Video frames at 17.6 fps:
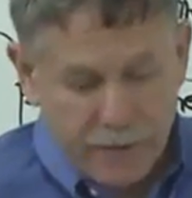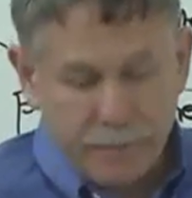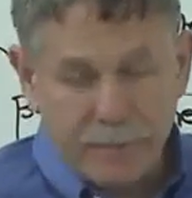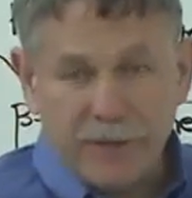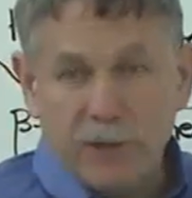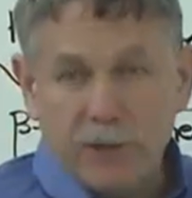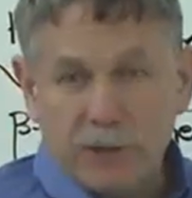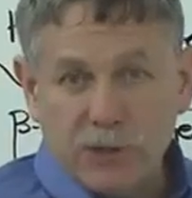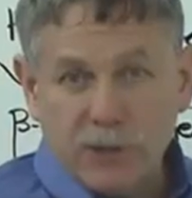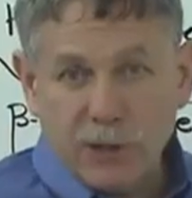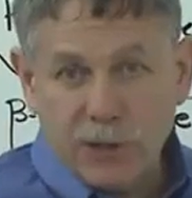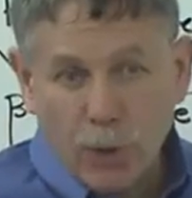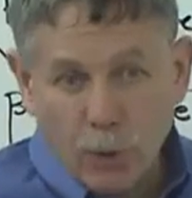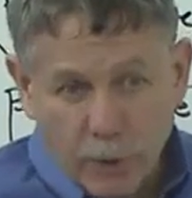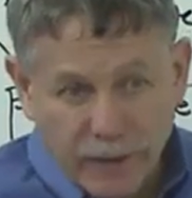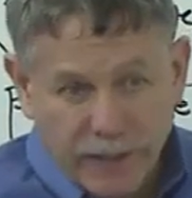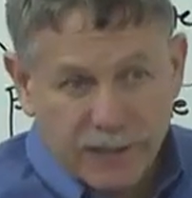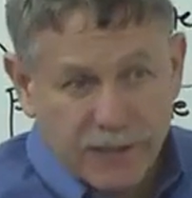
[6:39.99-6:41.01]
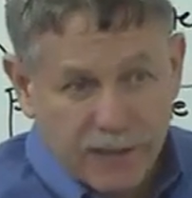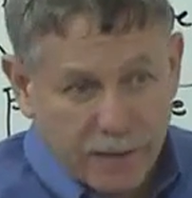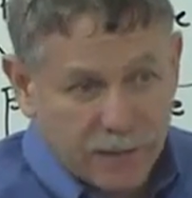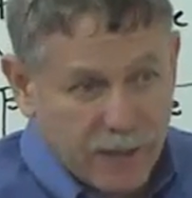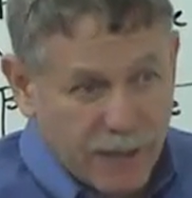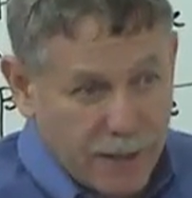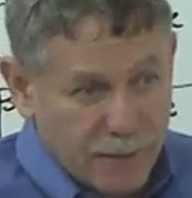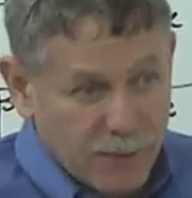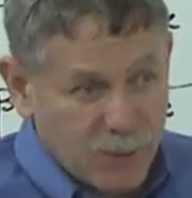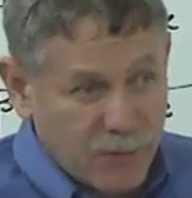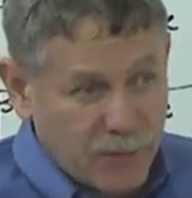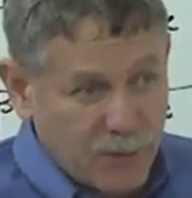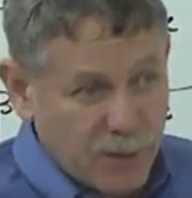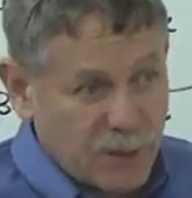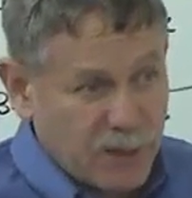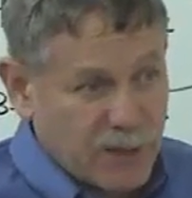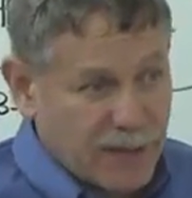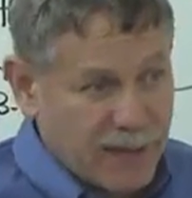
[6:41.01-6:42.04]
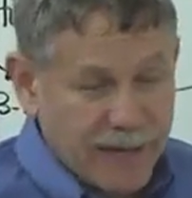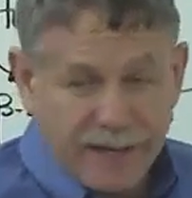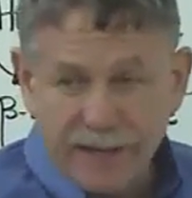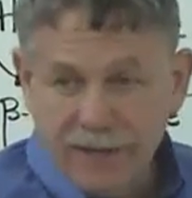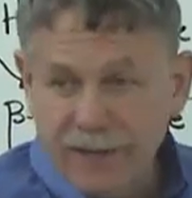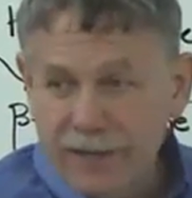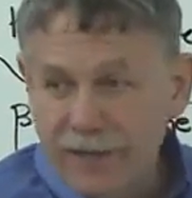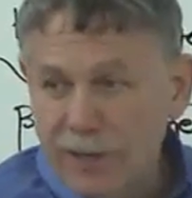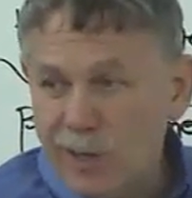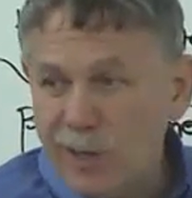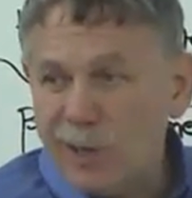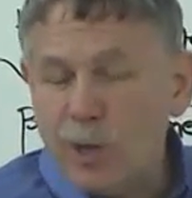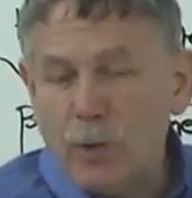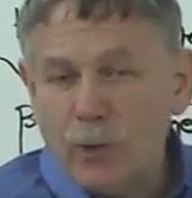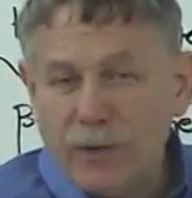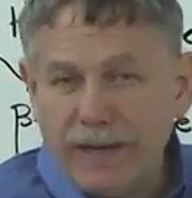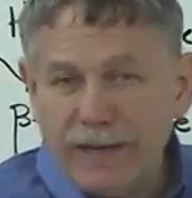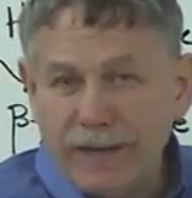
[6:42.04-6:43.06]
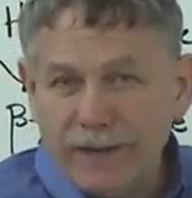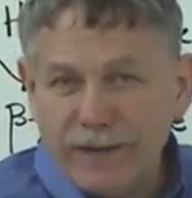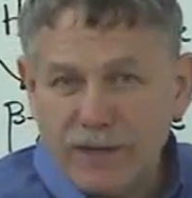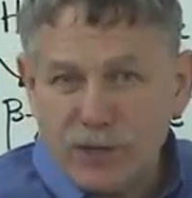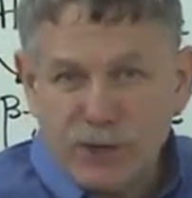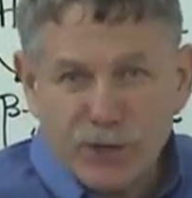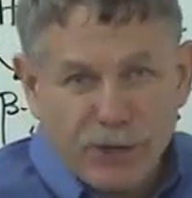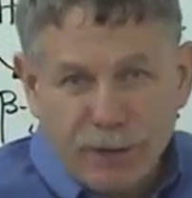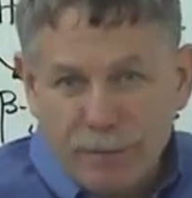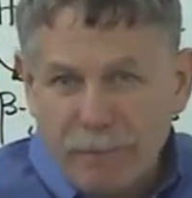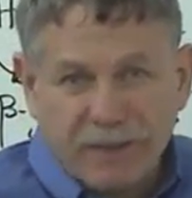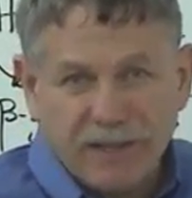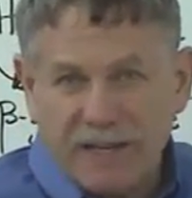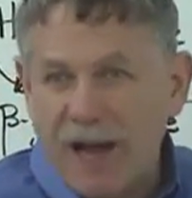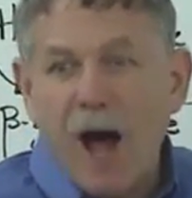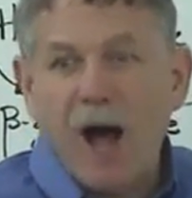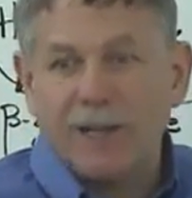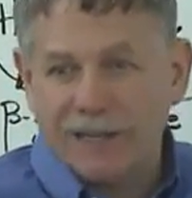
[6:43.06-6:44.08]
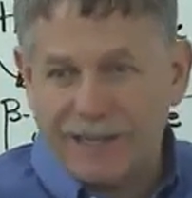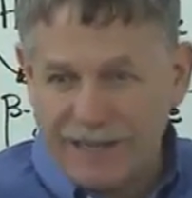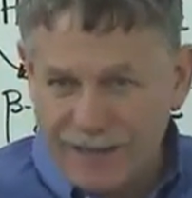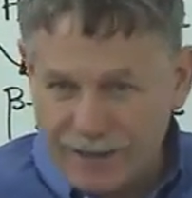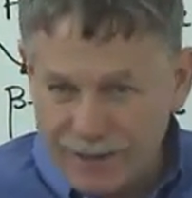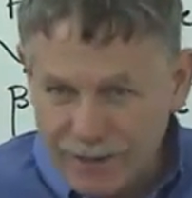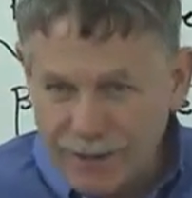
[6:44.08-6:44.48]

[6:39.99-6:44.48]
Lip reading: because cloning sometimes refers to like cloning the sheep Dolly